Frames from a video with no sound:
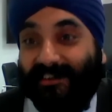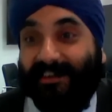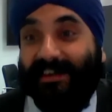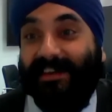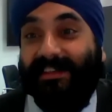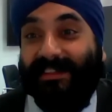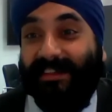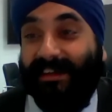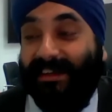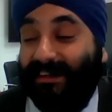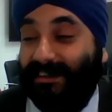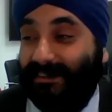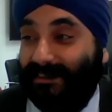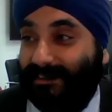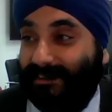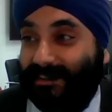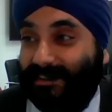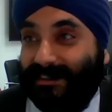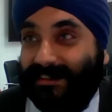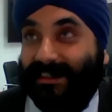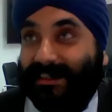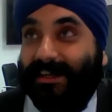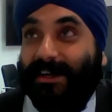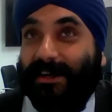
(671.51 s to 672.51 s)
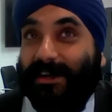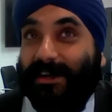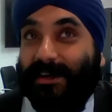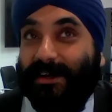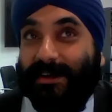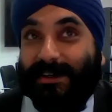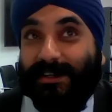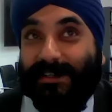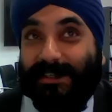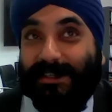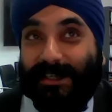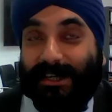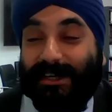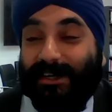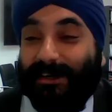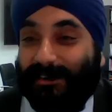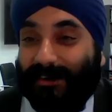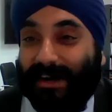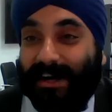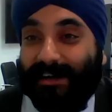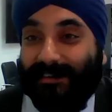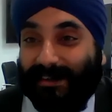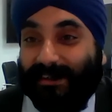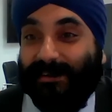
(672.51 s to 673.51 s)
I think it's just
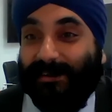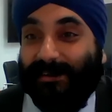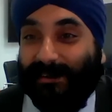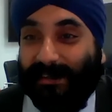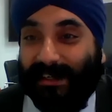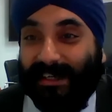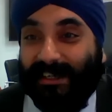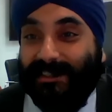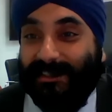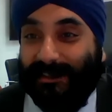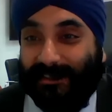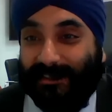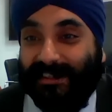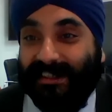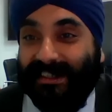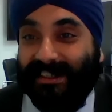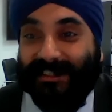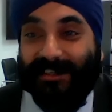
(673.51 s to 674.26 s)
geographical history.